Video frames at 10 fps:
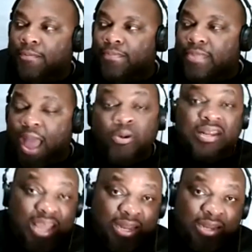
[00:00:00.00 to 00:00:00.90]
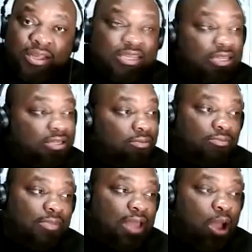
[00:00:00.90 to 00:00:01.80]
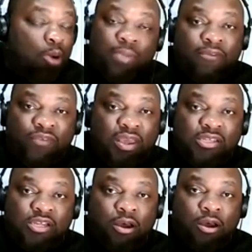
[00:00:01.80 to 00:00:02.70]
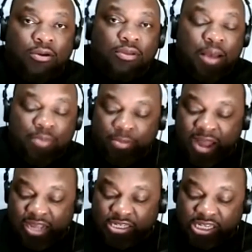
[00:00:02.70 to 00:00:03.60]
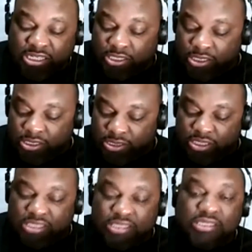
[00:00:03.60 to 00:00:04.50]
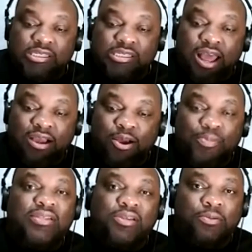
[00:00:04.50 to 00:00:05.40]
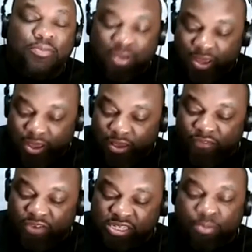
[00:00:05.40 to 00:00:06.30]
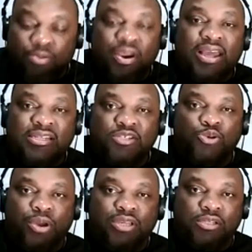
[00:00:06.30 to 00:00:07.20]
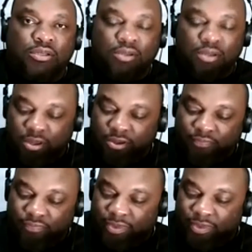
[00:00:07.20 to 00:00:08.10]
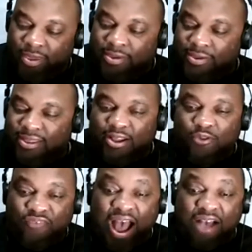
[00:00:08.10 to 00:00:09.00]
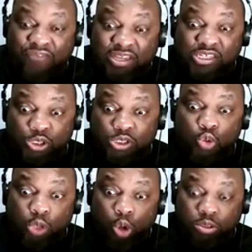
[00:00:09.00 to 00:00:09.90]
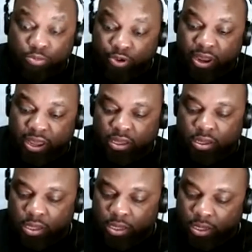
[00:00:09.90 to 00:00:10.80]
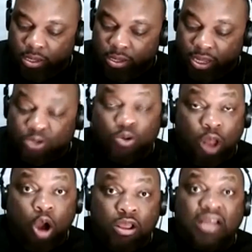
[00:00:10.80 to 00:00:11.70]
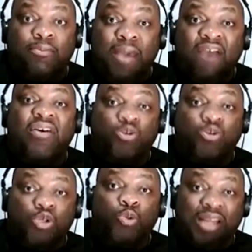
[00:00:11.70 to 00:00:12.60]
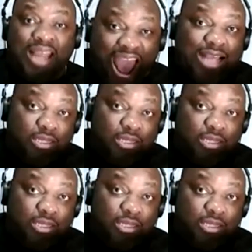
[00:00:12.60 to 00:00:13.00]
I would have did it. I wouldn't be able to feed y'all. I'm not Jesus. This is not going to be some fish and bread situation. 5 fish and 2 loaves of bread. That's what. Matter of fact, that's what you would have got.